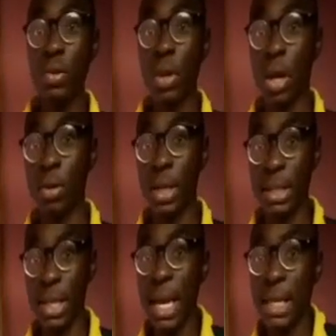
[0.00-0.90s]
to
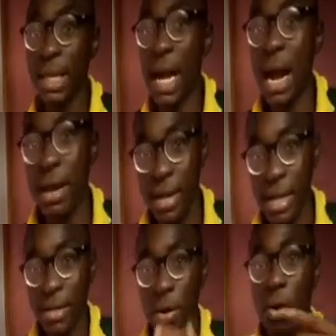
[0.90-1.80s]
calculate the
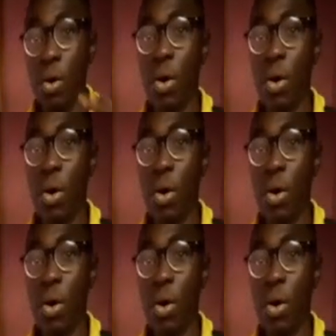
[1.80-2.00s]
aggregate score,